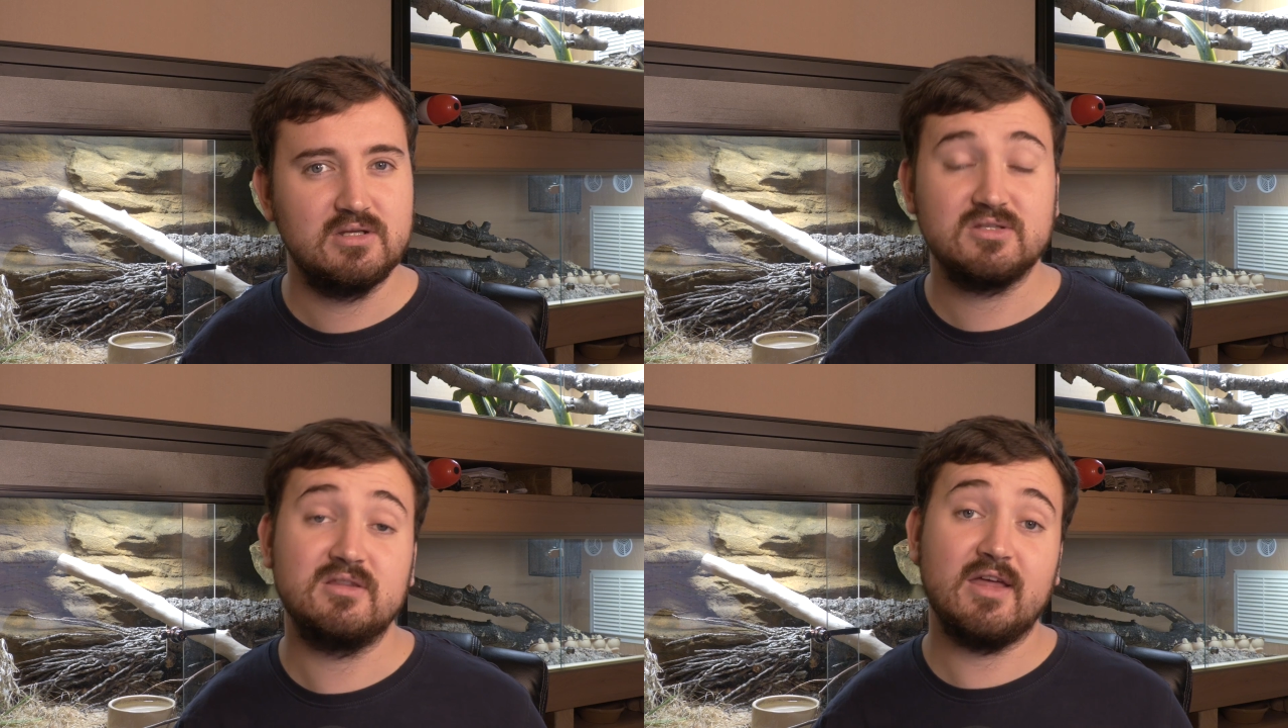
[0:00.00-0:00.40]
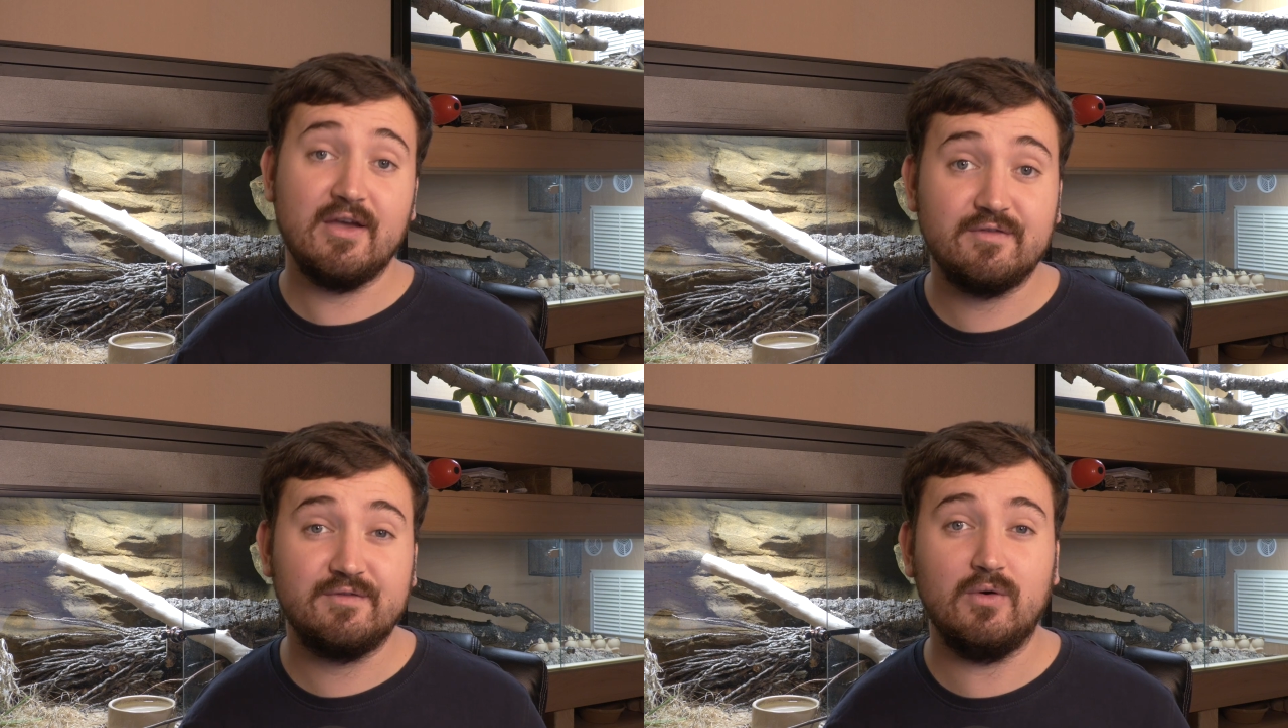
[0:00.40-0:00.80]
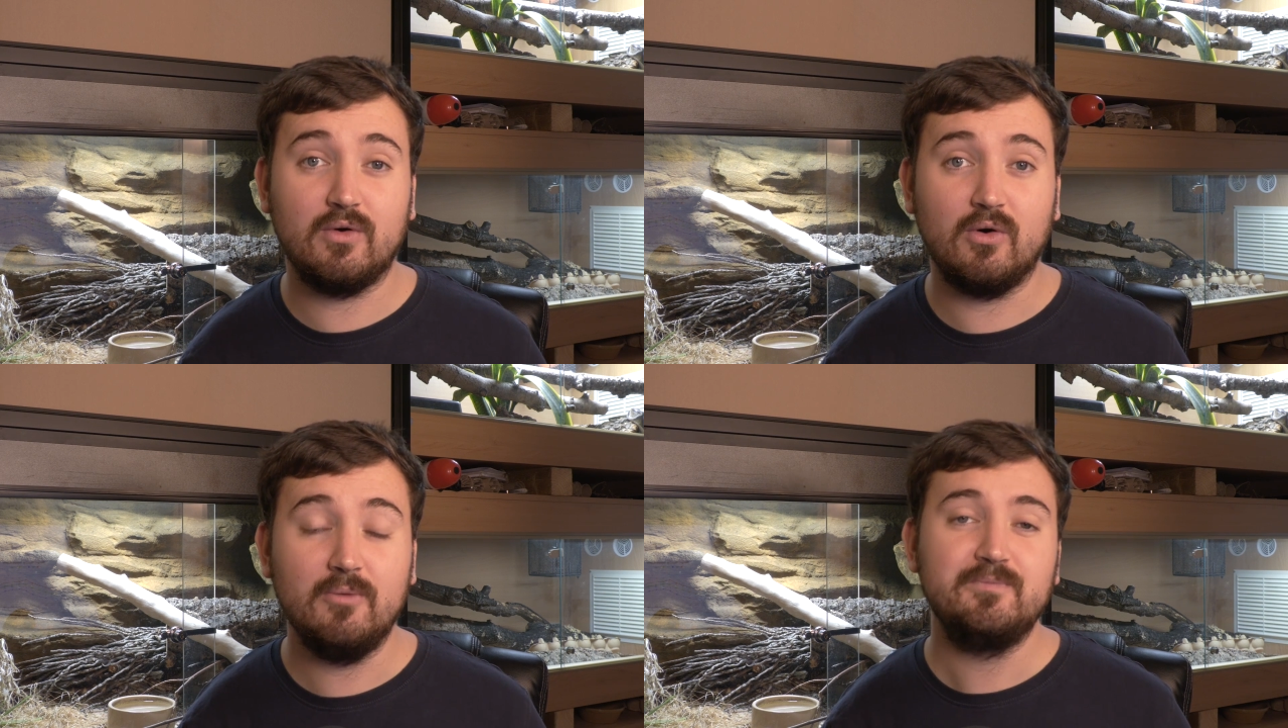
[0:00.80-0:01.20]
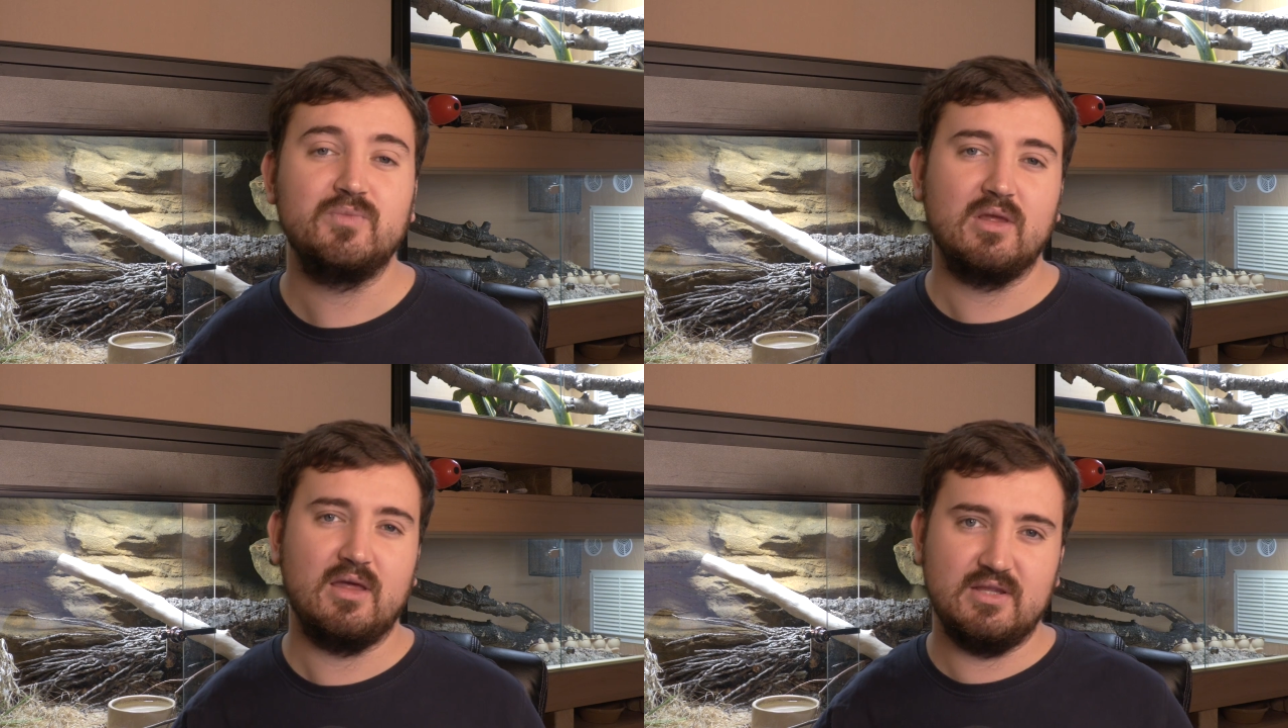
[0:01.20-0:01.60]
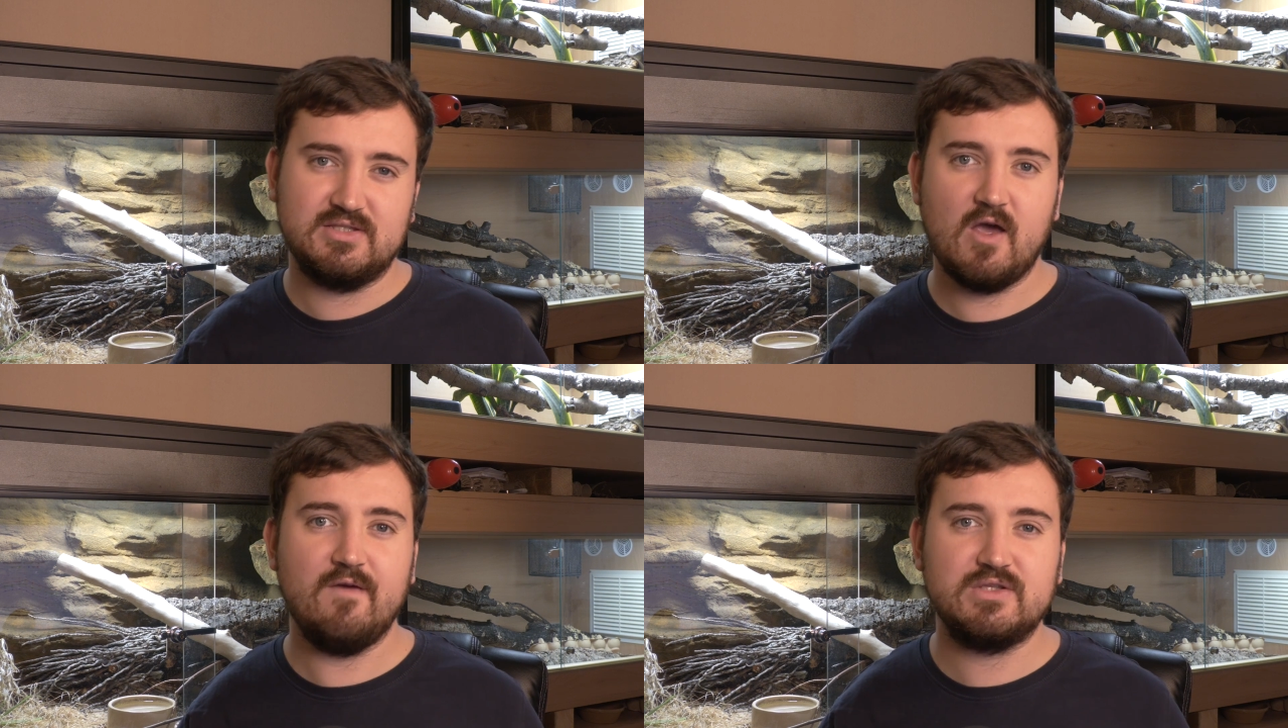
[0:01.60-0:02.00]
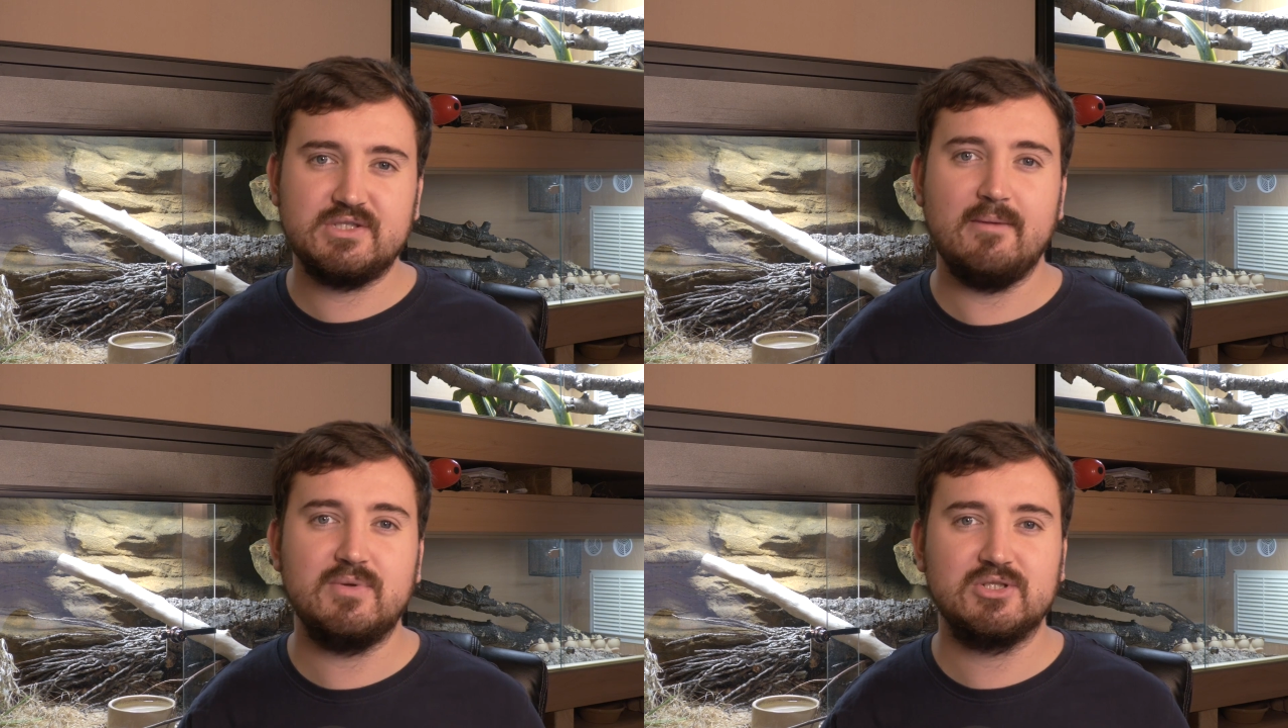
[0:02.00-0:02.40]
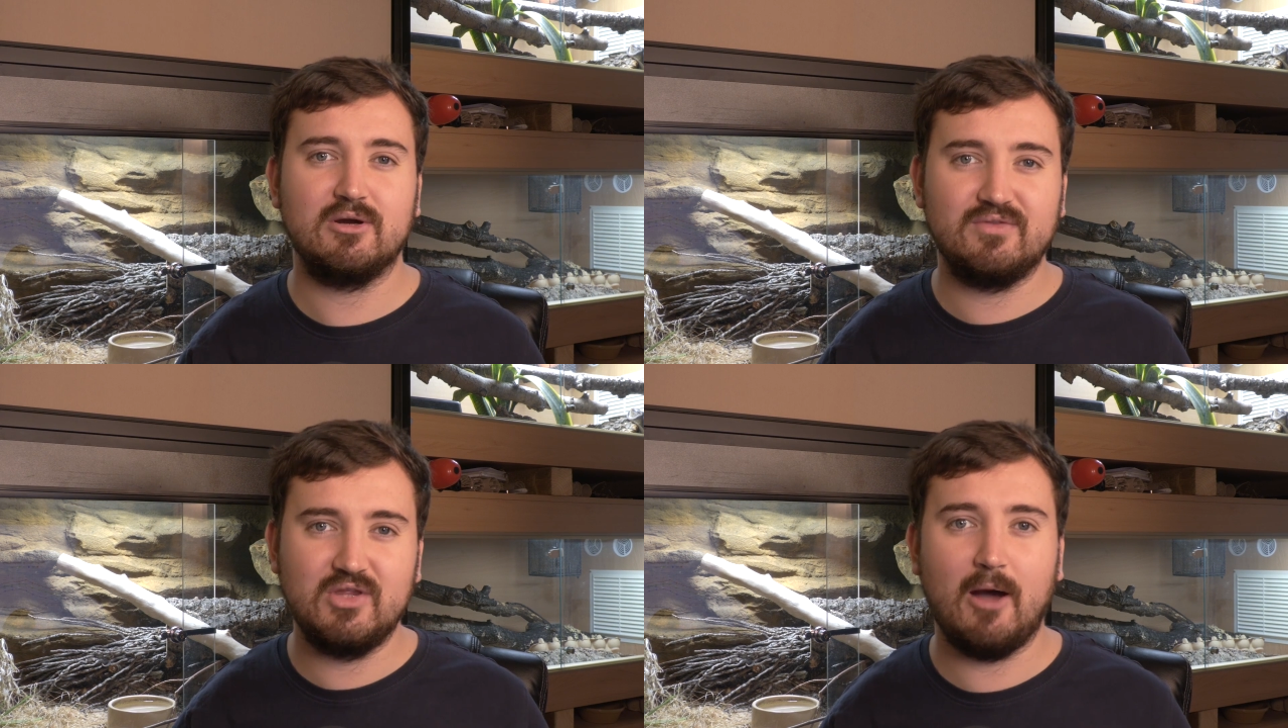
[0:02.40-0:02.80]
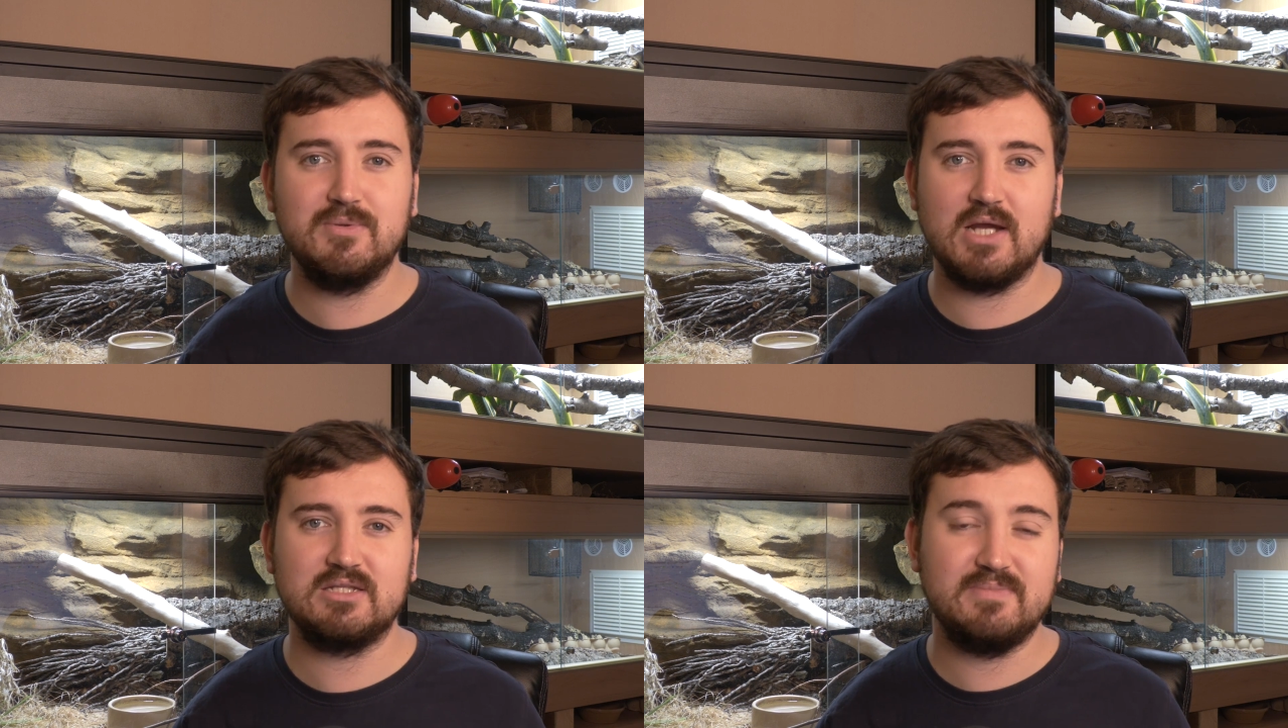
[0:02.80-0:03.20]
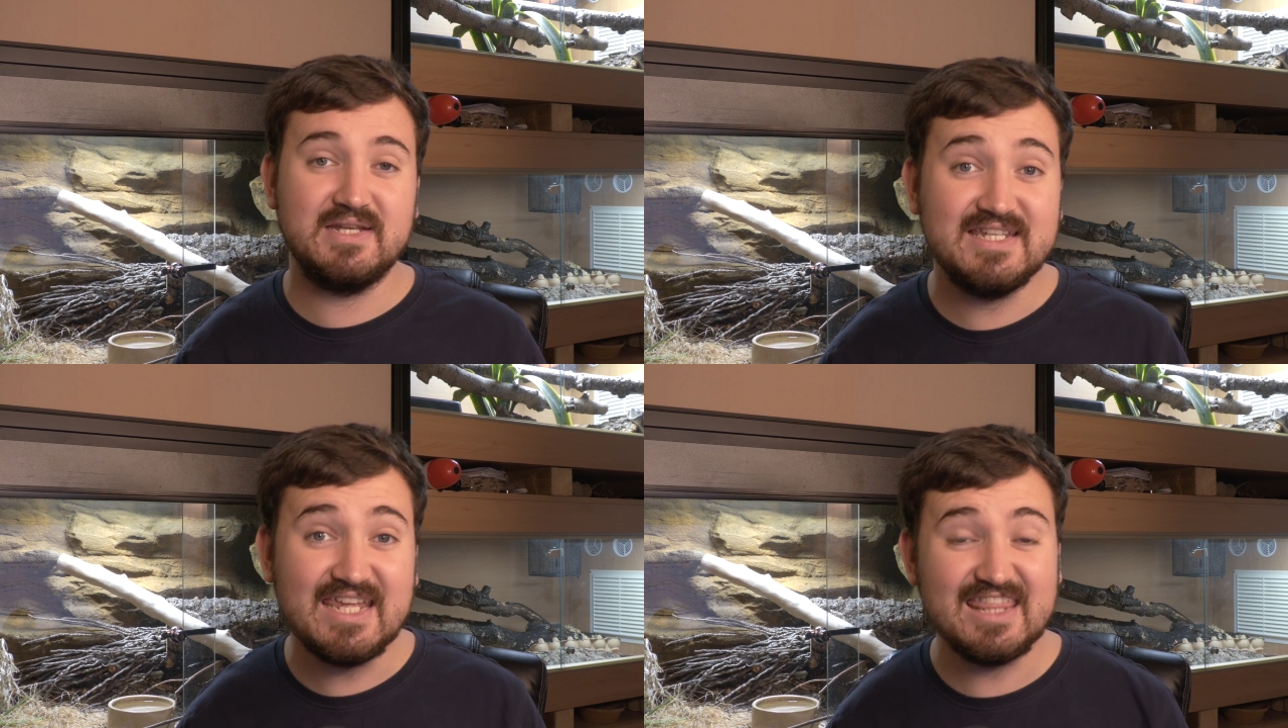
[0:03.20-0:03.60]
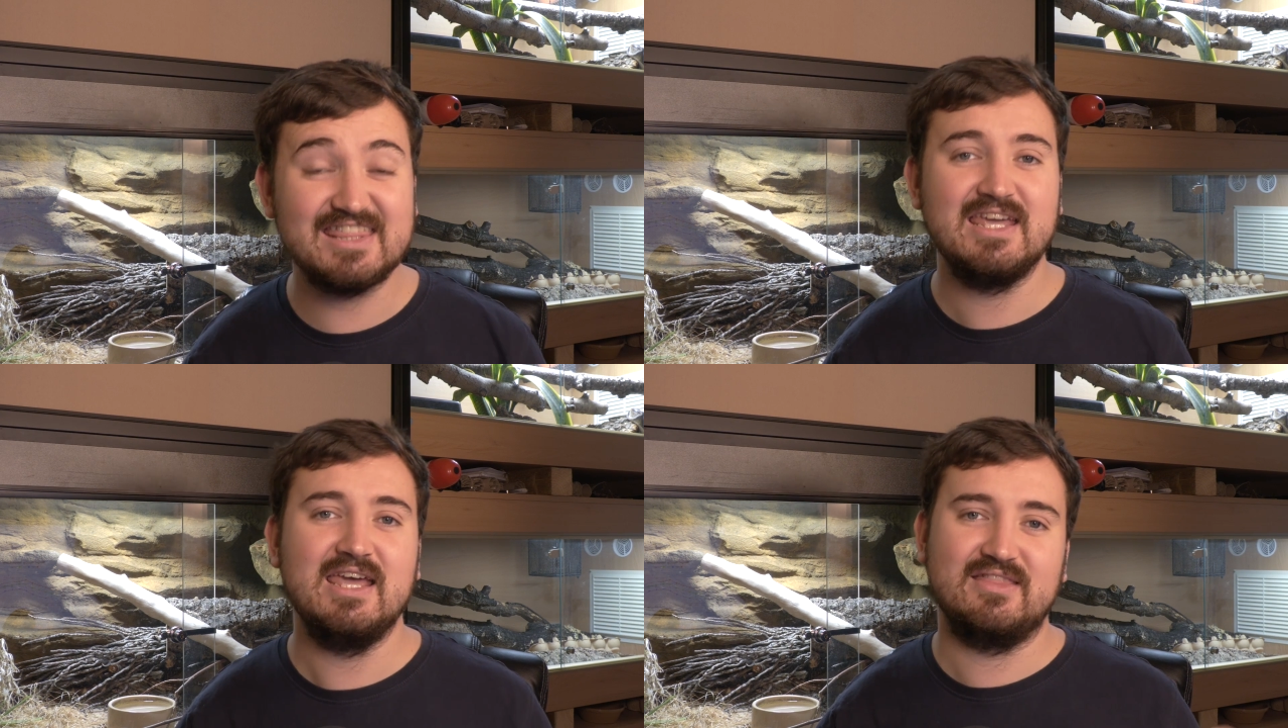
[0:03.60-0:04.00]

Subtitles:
So therefore, the surface temperature of the object beneath